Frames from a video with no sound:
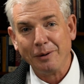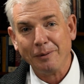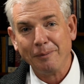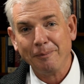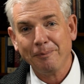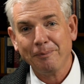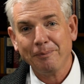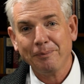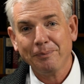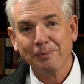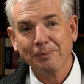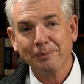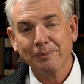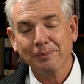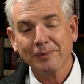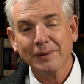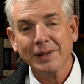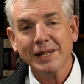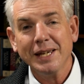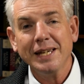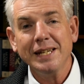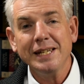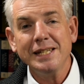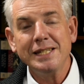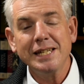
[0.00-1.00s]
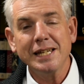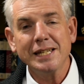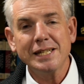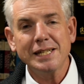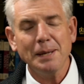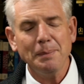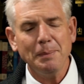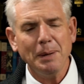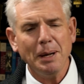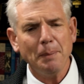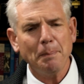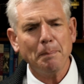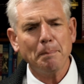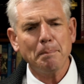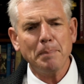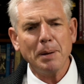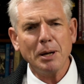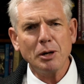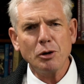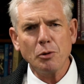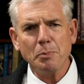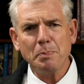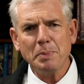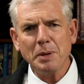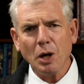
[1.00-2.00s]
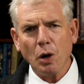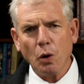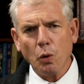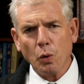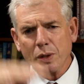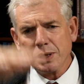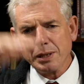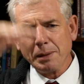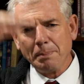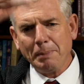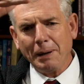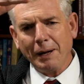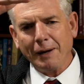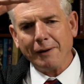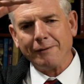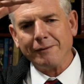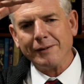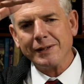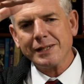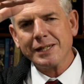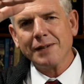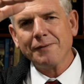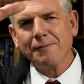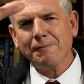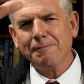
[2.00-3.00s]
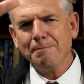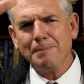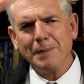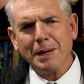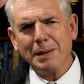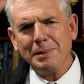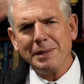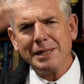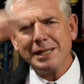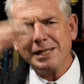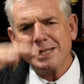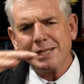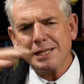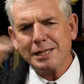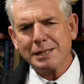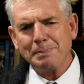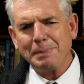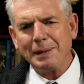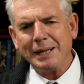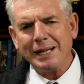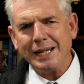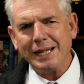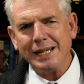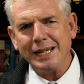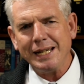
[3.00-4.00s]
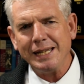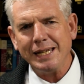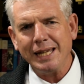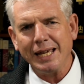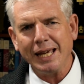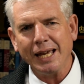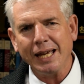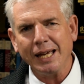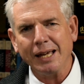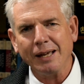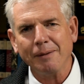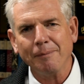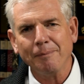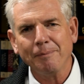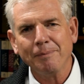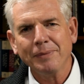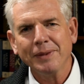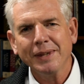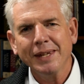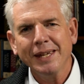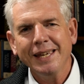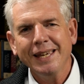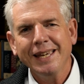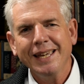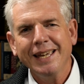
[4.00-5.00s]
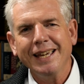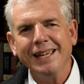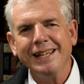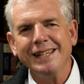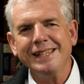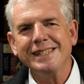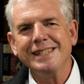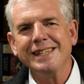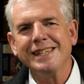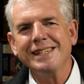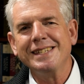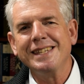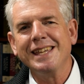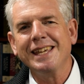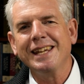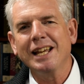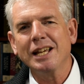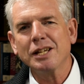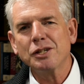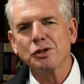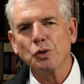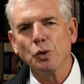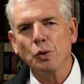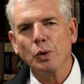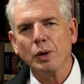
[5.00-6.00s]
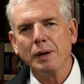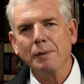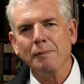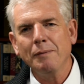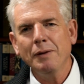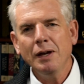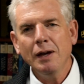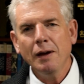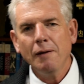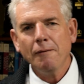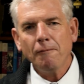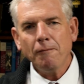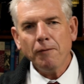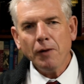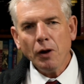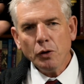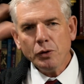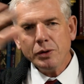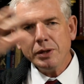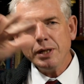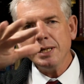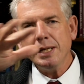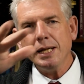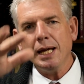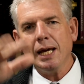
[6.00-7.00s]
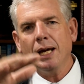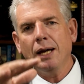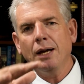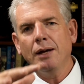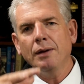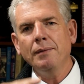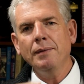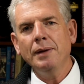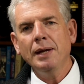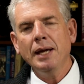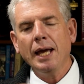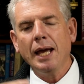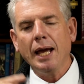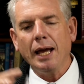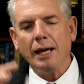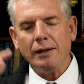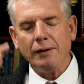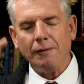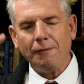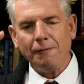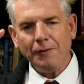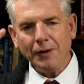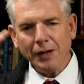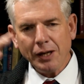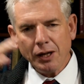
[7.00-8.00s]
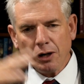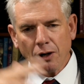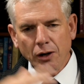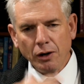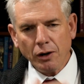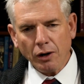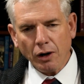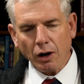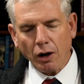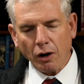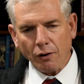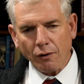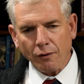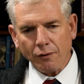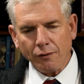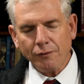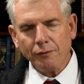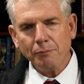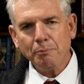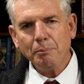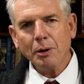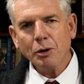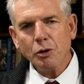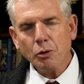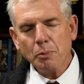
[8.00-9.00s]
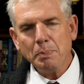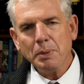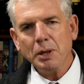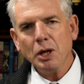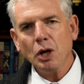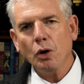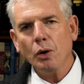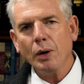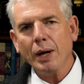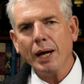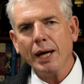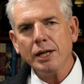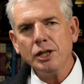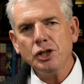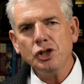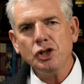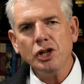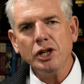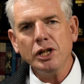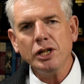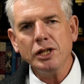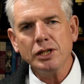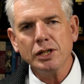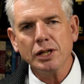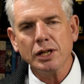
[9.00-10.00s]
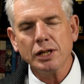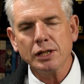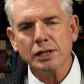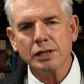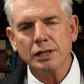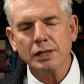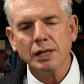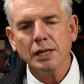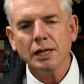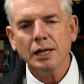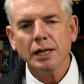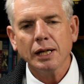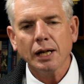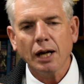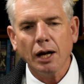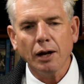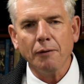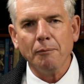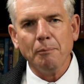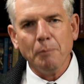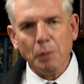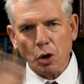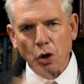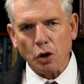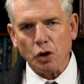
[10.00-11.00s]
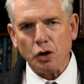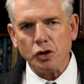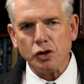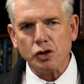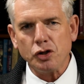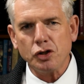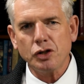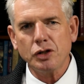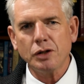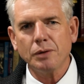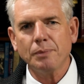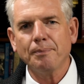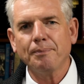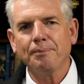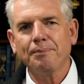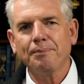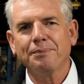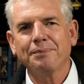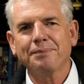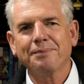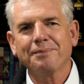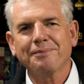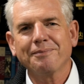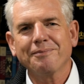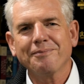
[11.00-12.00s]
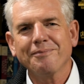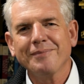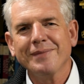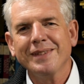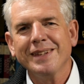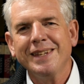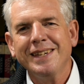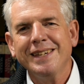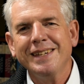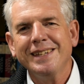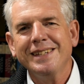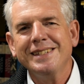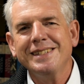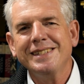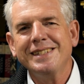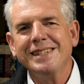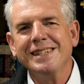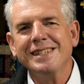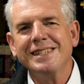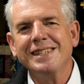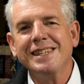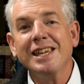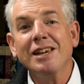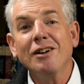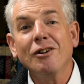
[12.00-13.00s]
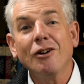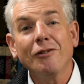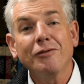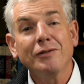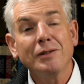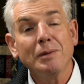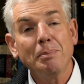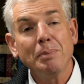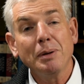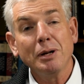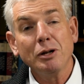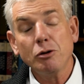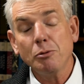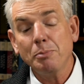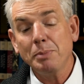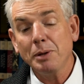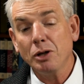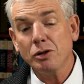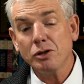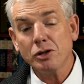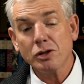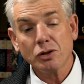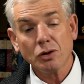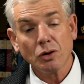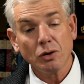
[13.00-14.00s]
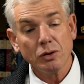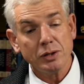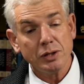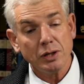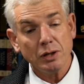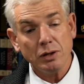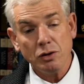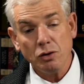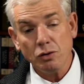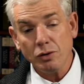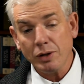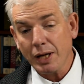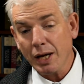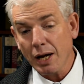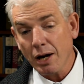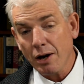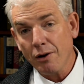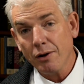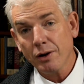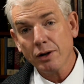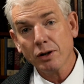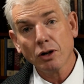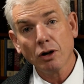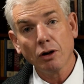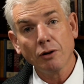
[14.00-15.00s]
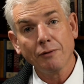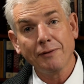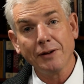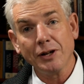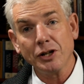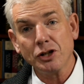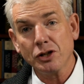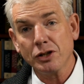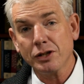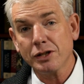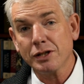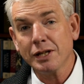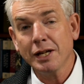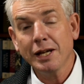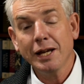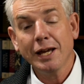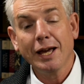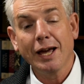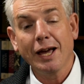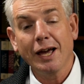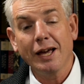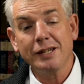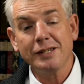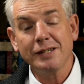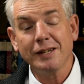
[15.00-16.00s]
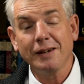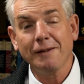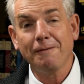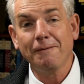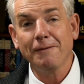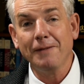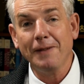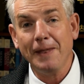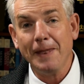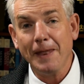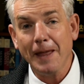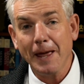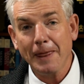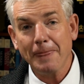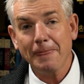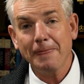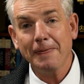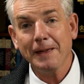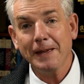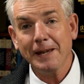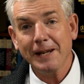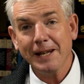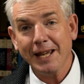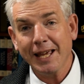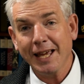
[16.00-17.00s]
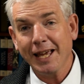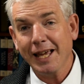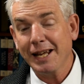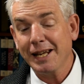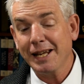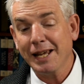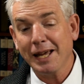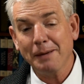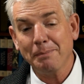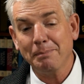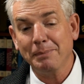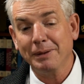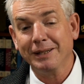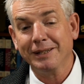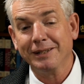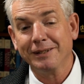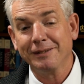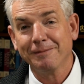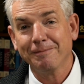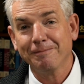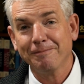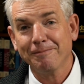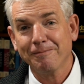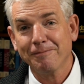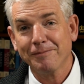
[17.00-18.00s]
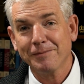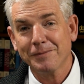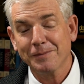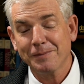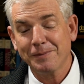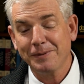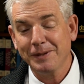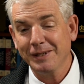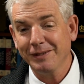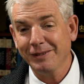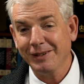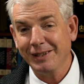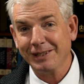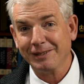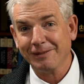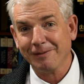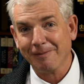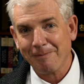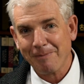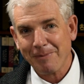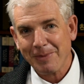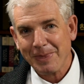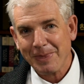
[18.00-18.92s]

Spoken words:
And he says somehow Padre Pio was above, as if maybe suspended in the air. And he says, then I saw him floating down, and the figure of Padre Pio and Jesus kind of merged. It says, thereafter Padre Pio just continued hearing confessions as if nothing had happened. Wow.